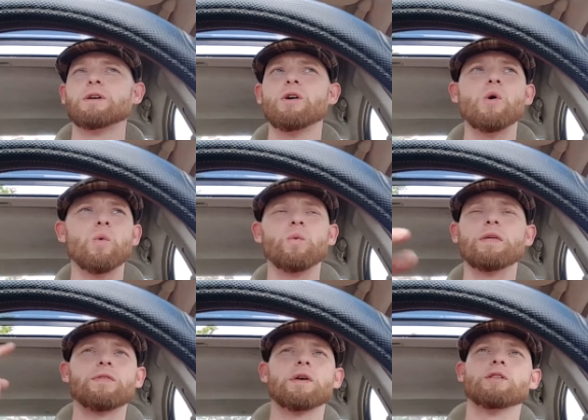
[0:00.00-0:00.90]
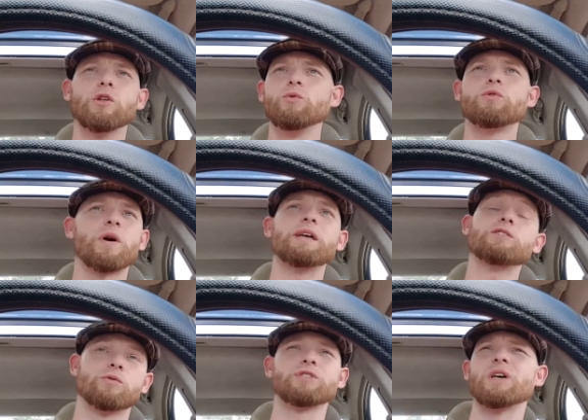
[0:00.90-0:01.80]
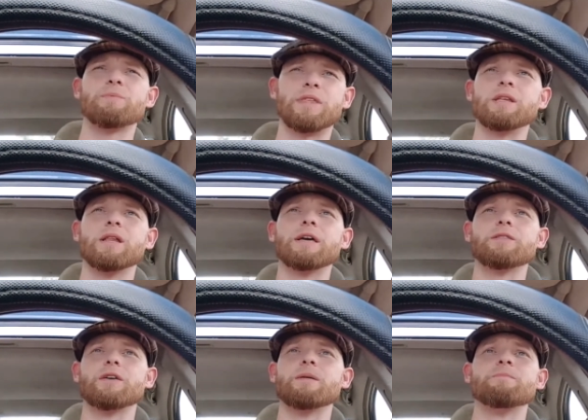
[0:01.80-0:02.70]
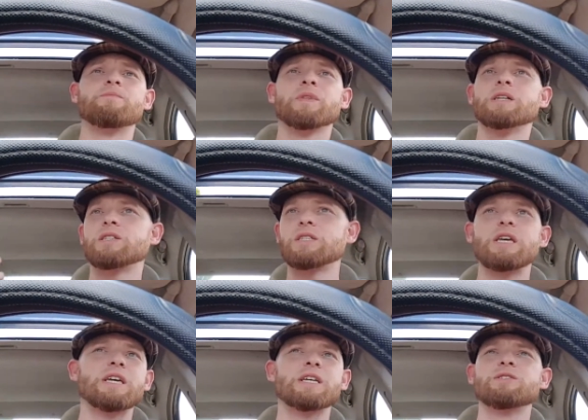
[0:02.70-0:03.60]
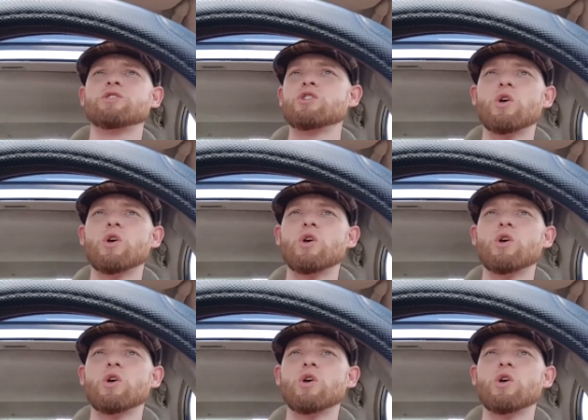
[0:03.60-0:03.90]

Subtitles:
You know, with loot crates or something like them, skins,